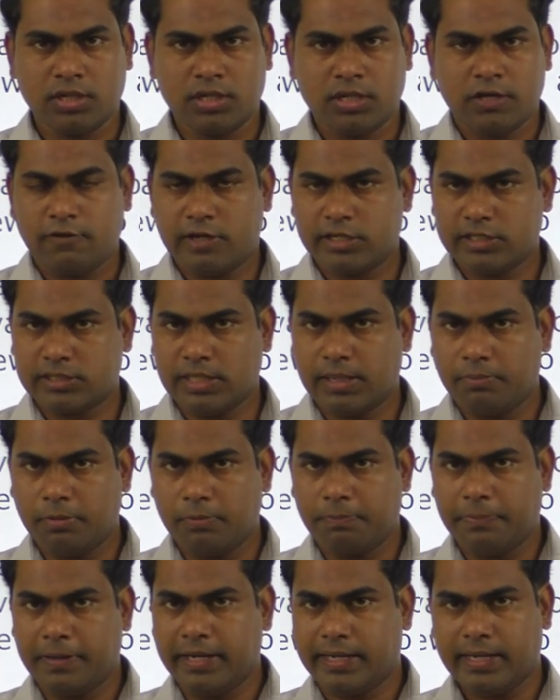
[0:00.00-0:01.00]
For example,
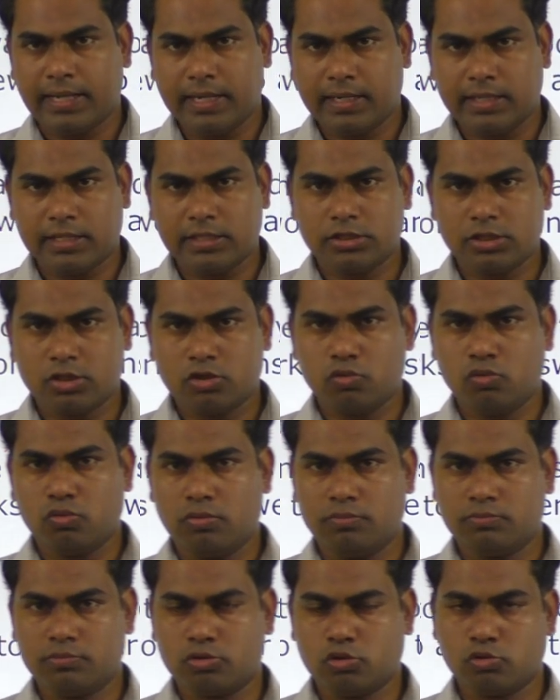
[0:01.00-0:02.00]
patriarchy is a tool,
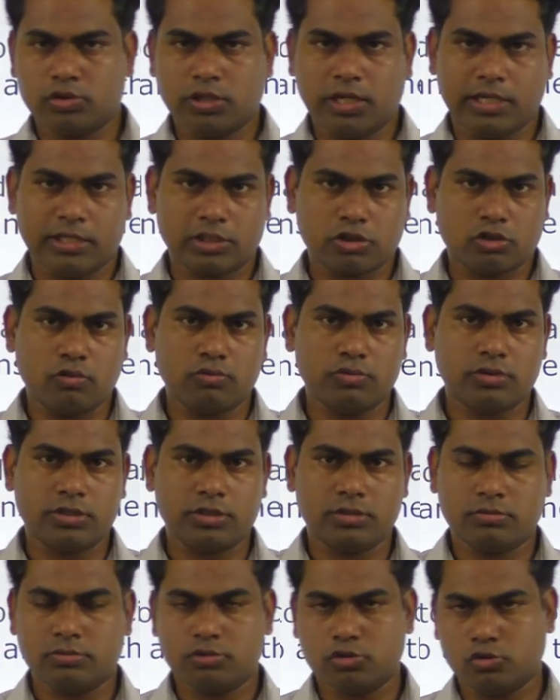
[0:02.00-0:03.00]
social
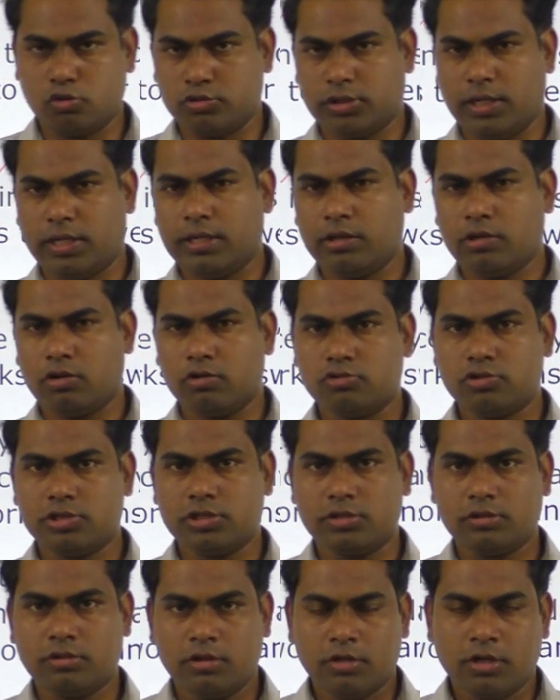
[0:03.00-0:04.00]
exclusion, social
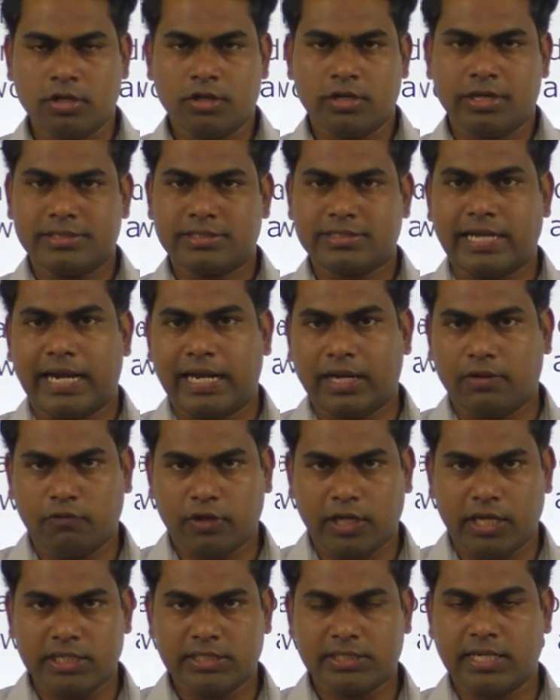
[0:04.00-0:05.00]
inclusion,
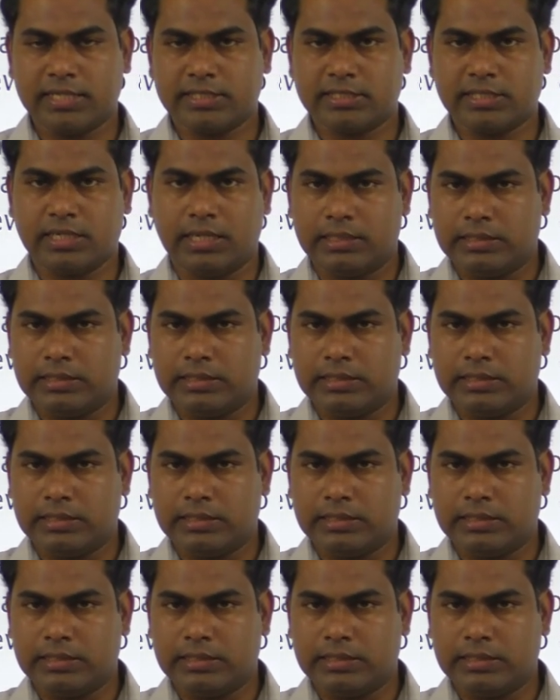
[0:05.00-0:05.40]
stratification, etc.